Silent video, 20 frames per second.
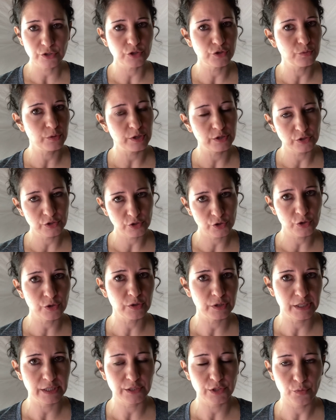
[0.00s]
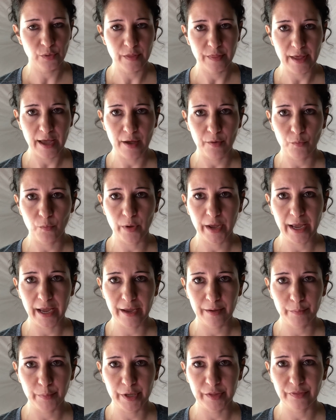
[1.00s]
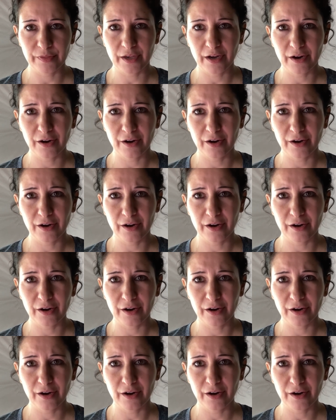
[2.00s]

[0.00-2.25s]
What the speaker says: You can certainly do it that way, but